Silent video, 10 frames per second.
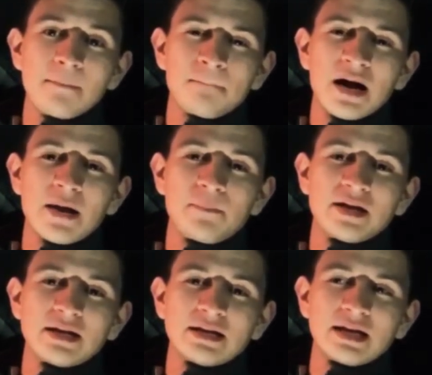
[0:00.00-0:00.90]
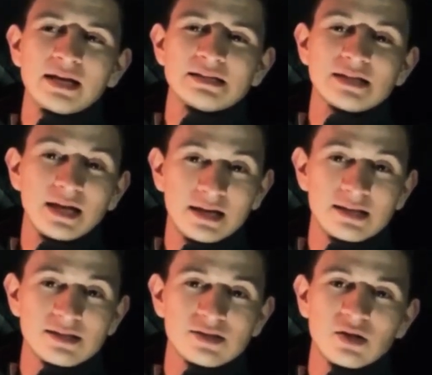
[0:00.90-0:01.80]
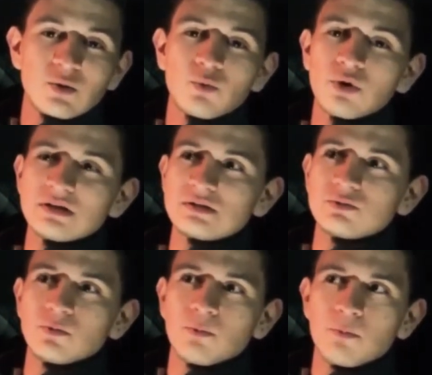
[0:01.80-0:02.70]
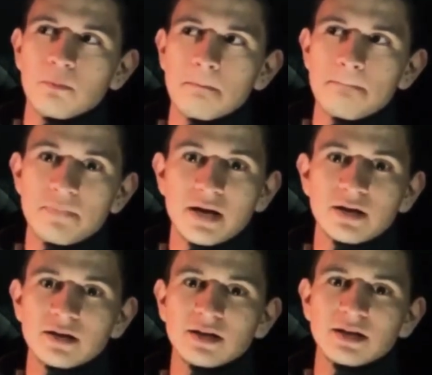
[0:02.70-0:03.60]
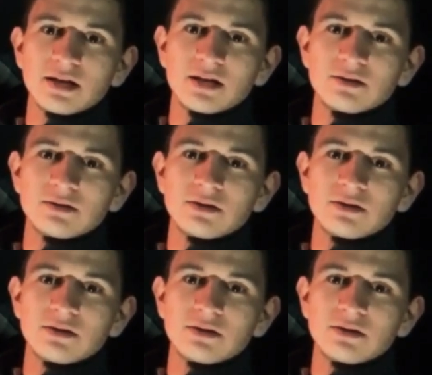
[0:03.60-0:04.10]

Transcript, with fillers: my opinion is Us was better than Get Out.